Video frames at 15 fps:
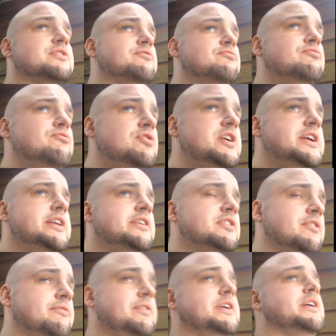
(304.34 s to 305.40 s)
like a really
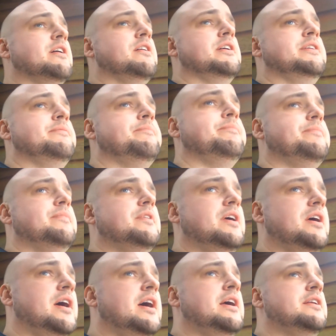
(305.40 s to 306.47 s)
lovely guy,
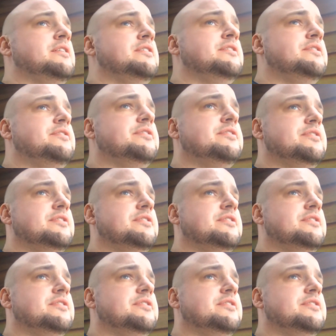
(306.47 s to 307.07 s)
and